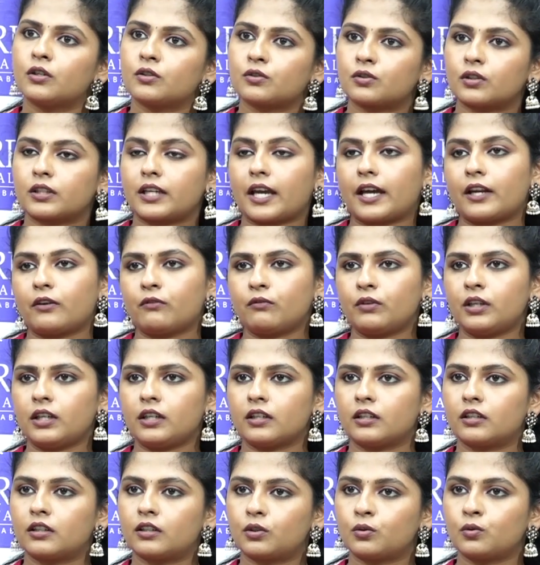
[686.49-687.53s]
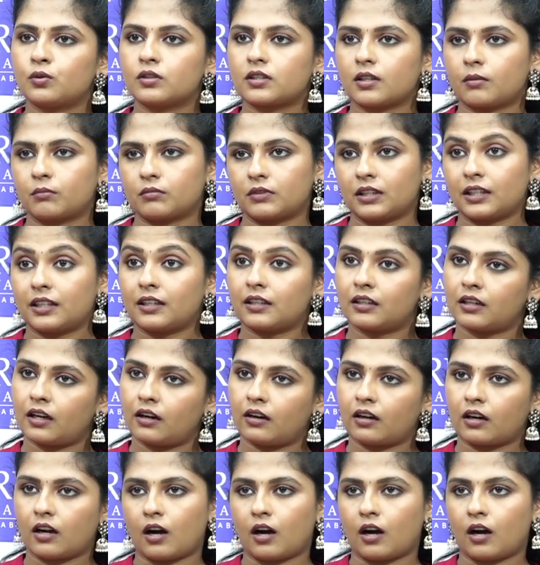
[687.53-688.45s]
So can we do something in our